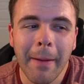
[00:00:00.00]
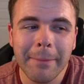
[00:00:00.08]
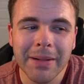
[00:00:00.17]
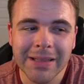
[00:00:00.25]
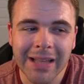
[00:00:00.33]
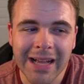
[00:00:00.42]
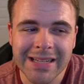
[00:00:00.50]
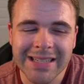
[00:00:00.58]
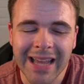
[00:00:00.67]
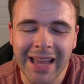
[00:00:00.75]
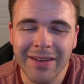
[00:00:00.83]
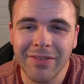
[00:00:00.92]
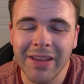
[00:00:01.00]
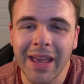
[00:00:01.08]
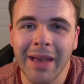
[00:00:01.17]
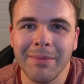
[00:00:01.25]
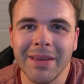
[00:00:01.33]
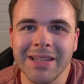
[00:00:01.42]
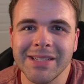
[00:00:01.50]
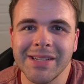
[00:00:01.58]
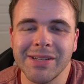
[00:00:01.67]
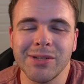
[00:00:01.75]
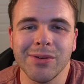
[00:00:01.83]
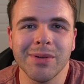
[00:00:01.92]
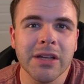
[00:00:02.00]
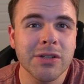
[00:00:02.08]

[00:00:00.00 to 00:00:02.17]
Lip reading: plus NVMEs into it.